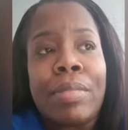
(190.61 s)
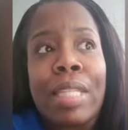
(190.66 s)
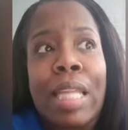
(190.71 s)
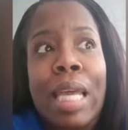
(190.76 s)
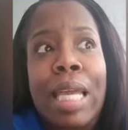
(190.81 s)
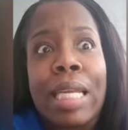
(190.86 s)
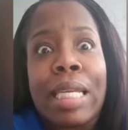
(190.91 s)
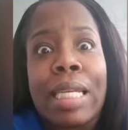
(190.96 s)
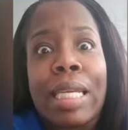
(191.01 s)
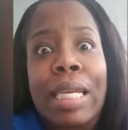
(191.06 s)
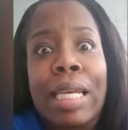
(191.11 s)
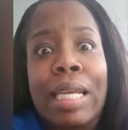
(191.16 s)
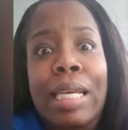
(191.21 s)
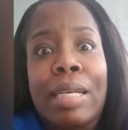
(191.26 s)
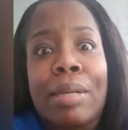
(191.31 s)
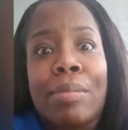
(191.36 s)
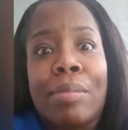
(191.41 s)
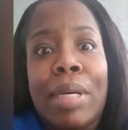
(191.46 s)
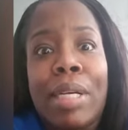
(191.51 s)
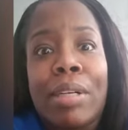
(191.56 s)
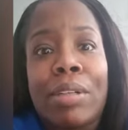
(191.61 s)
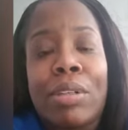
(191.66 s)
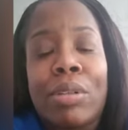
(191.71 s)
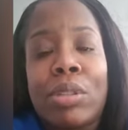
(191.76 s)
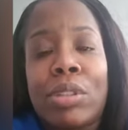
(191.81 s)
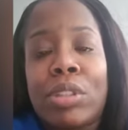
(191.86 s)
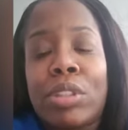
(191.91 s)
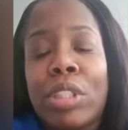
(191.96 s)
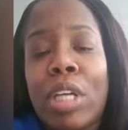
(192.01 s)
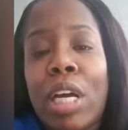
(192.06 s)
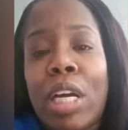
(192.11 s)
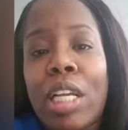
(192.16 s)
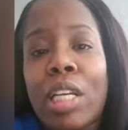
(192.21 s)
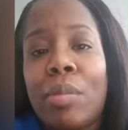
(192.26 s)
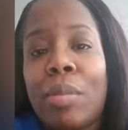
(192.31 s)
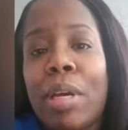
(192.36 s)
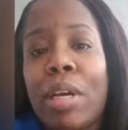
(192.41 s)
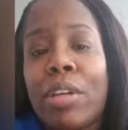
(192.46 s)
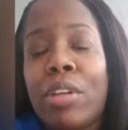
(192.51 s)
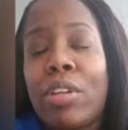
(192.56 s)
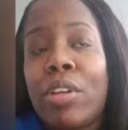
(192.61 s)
Like, I don't know what you're talking about.